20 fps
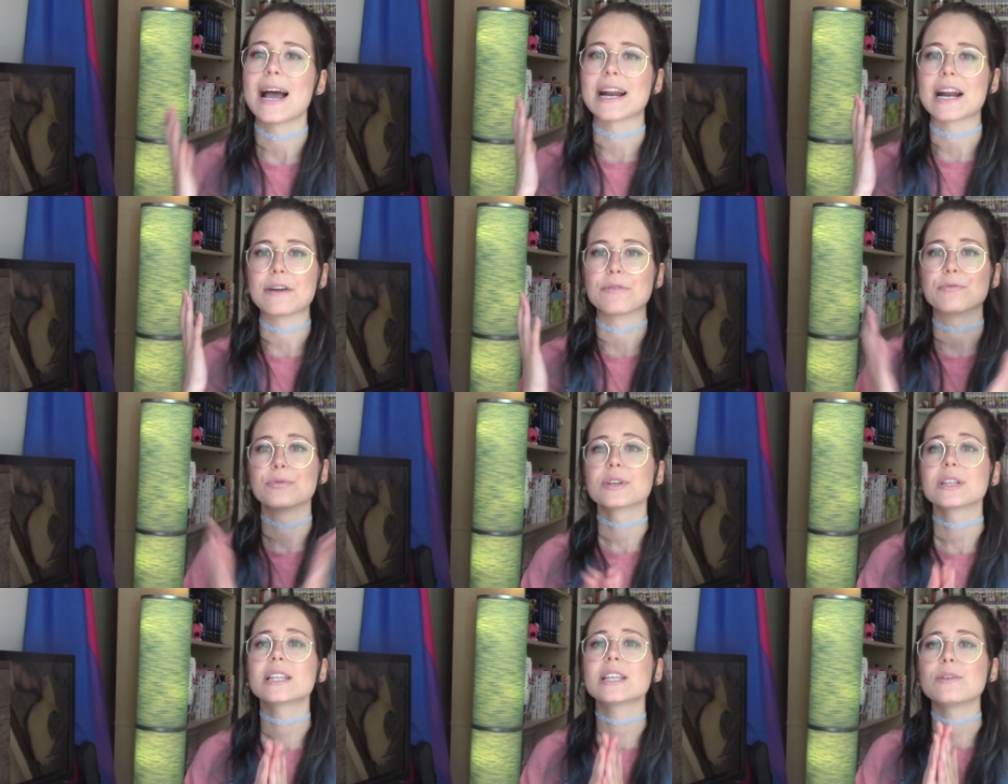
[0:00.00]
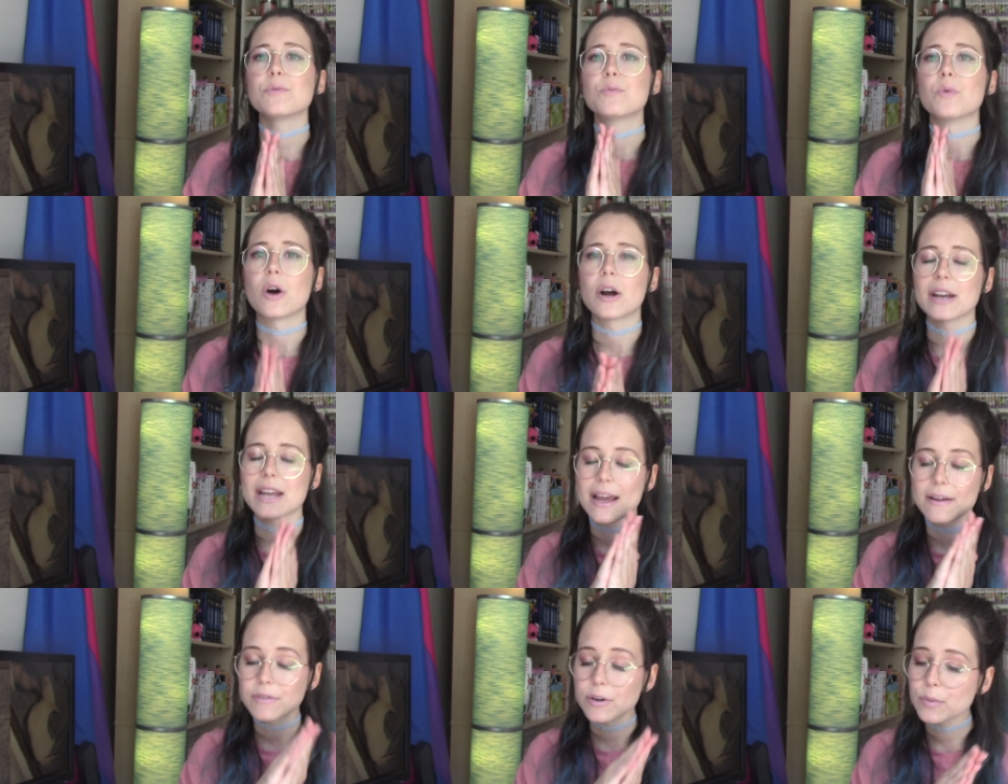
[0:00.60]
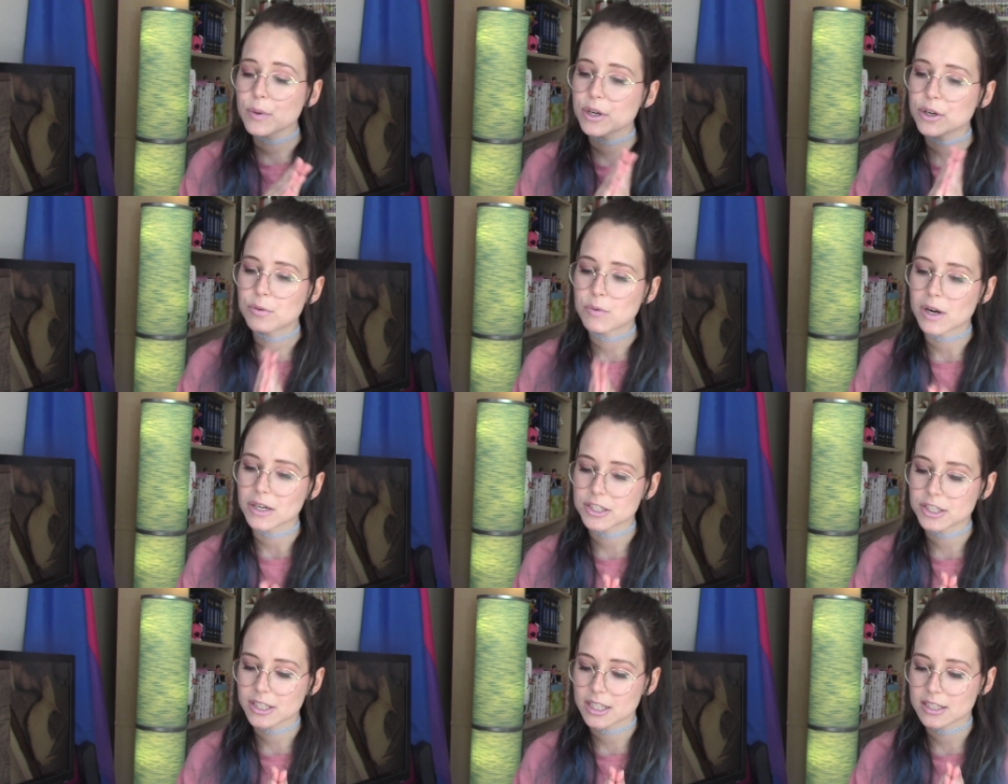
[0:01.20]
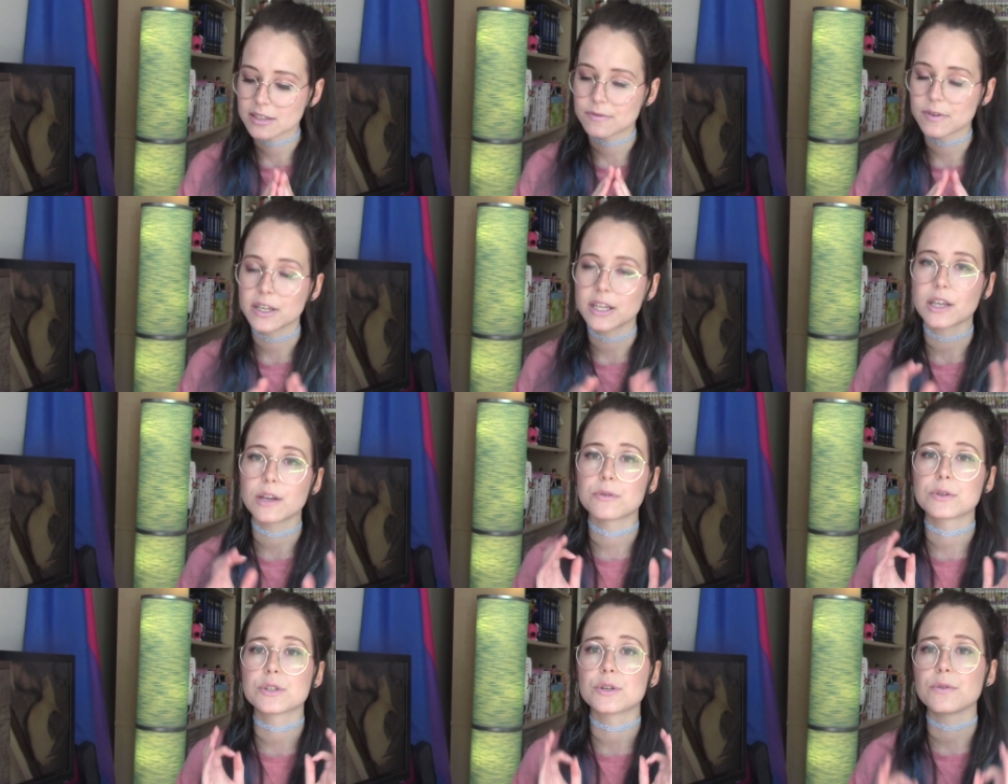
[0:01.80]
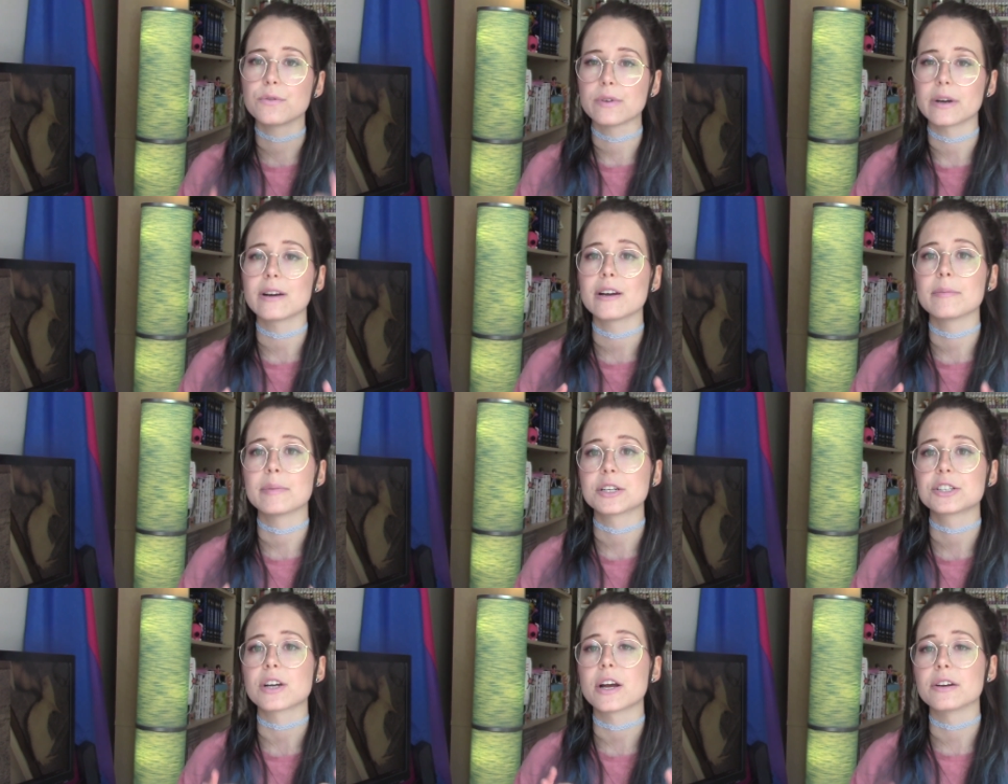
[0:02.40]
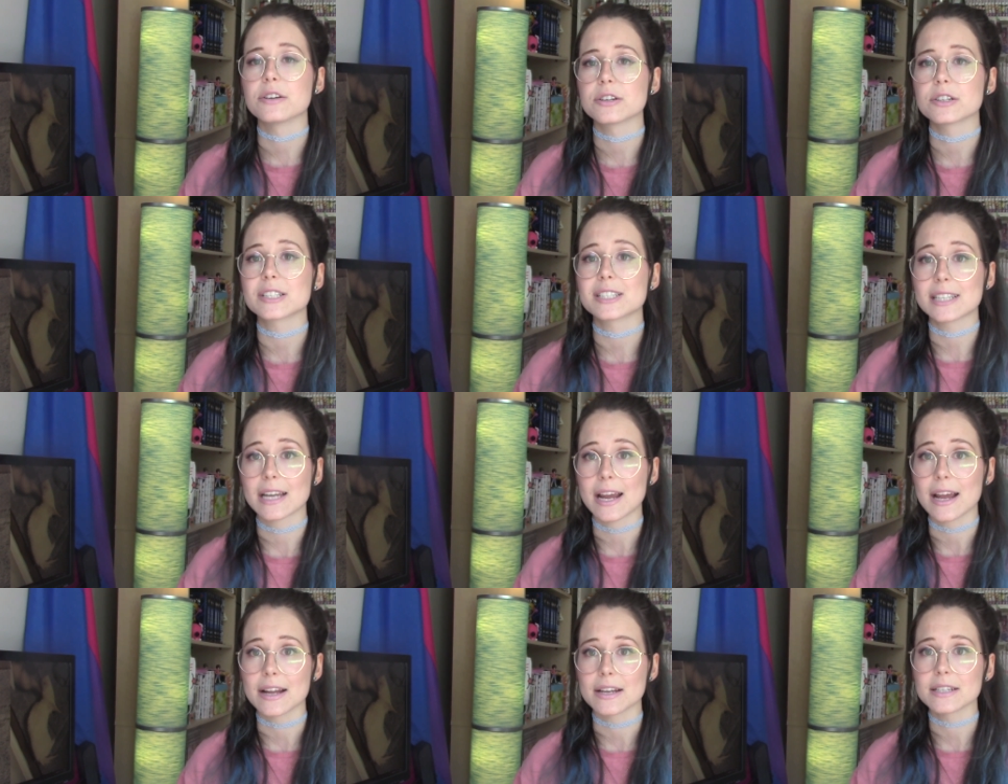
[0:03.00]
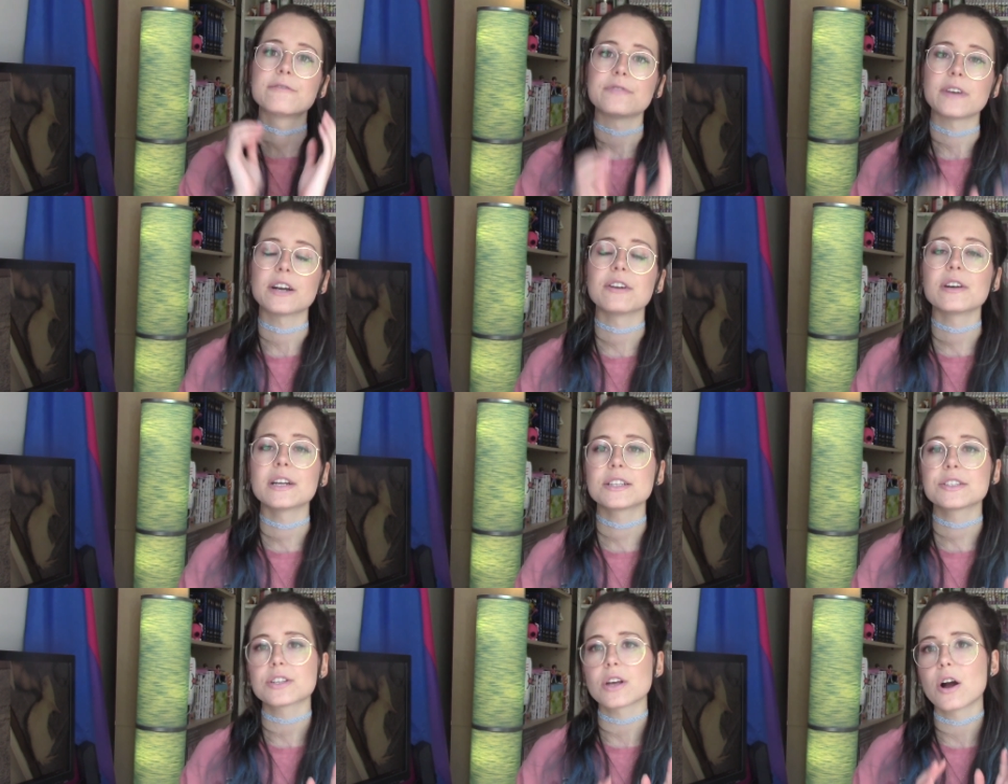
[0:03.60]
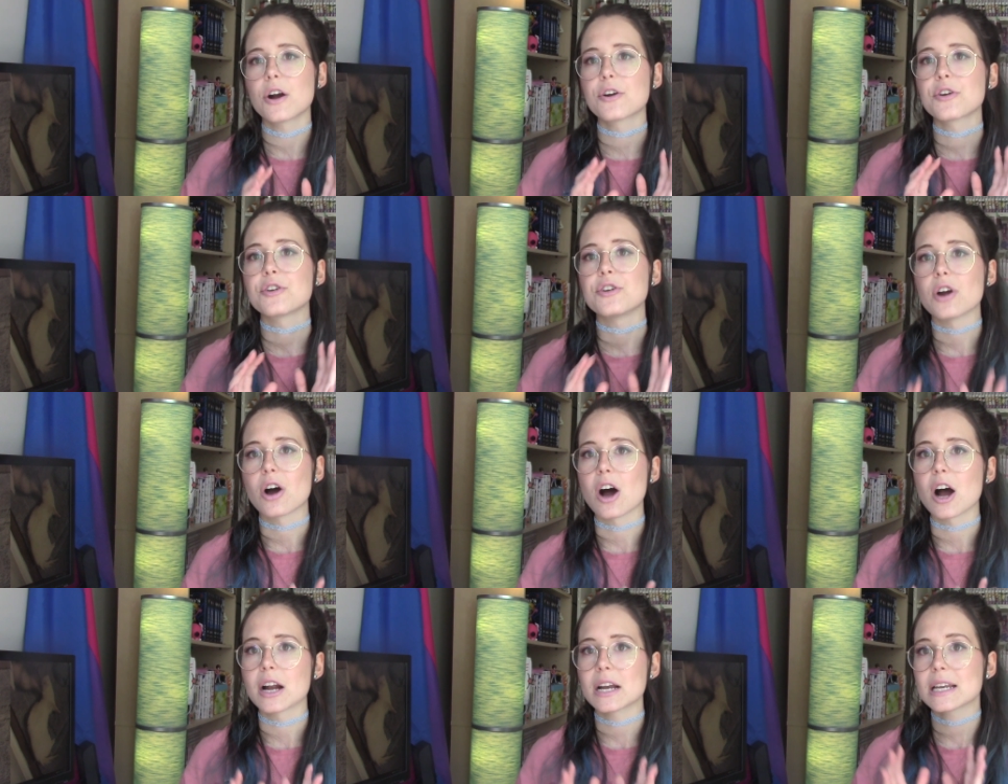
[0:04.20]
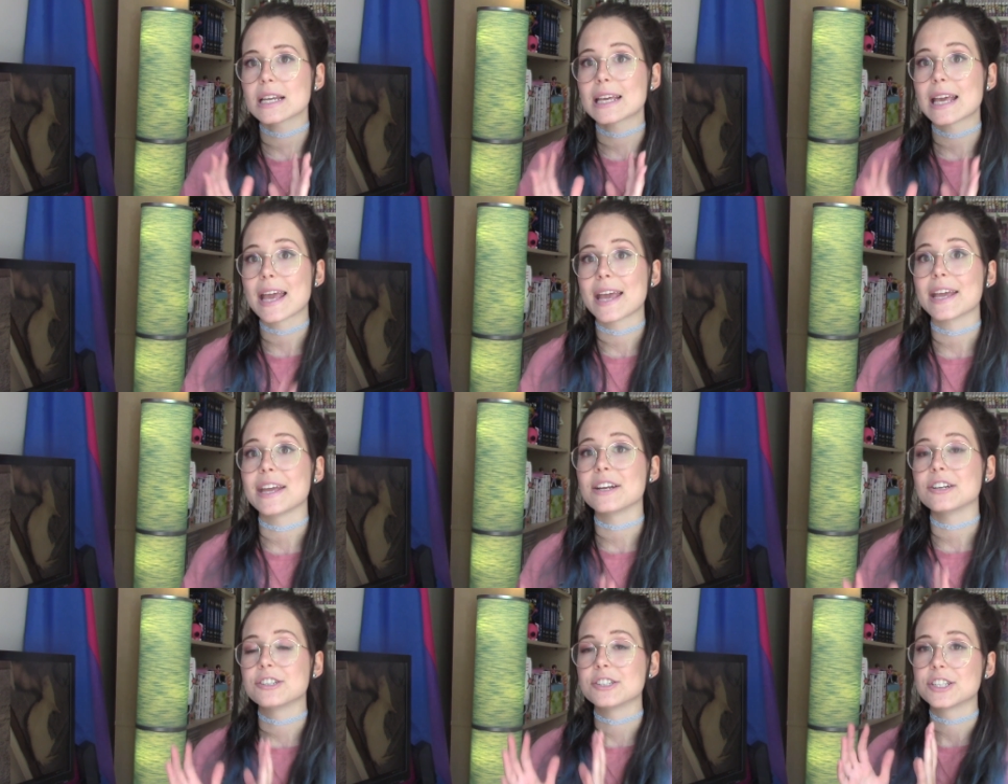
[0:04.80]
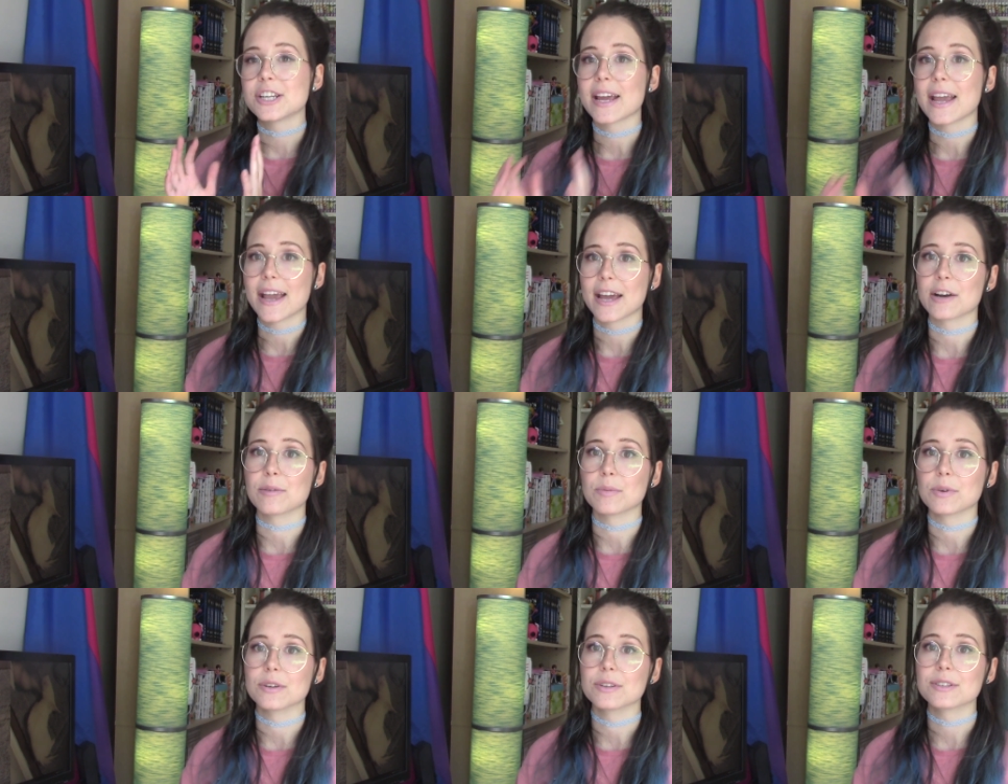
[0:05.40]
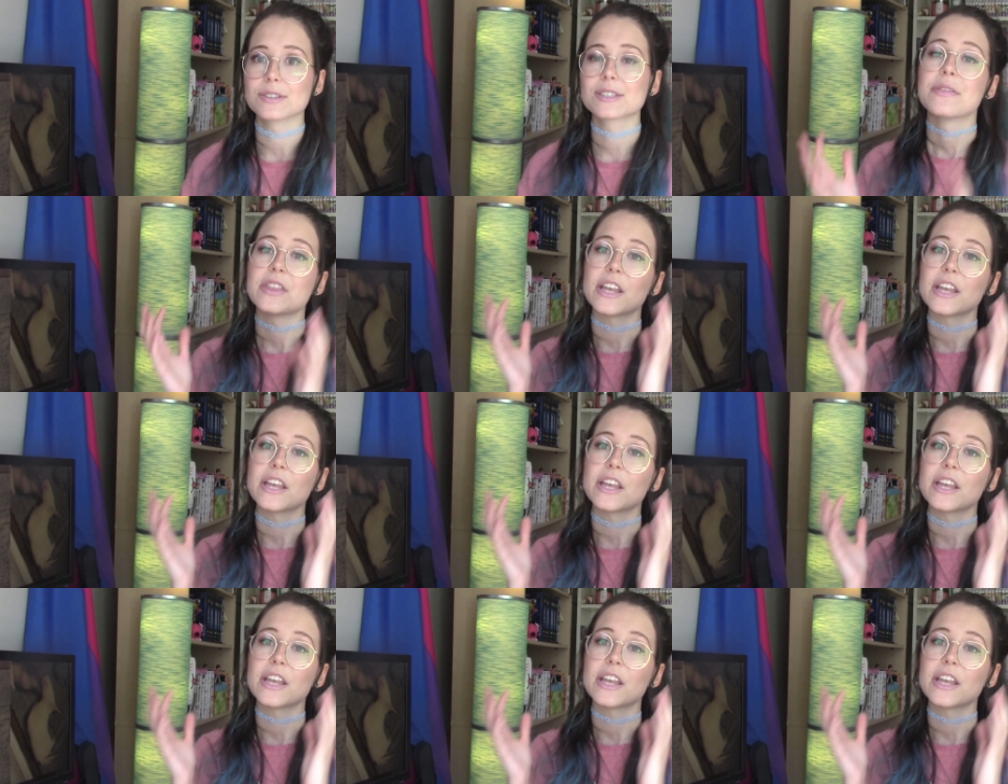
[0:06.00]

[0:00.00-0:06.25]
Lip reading: and I really want everyone who watches this video to very much understand, ferrets are not caged animals.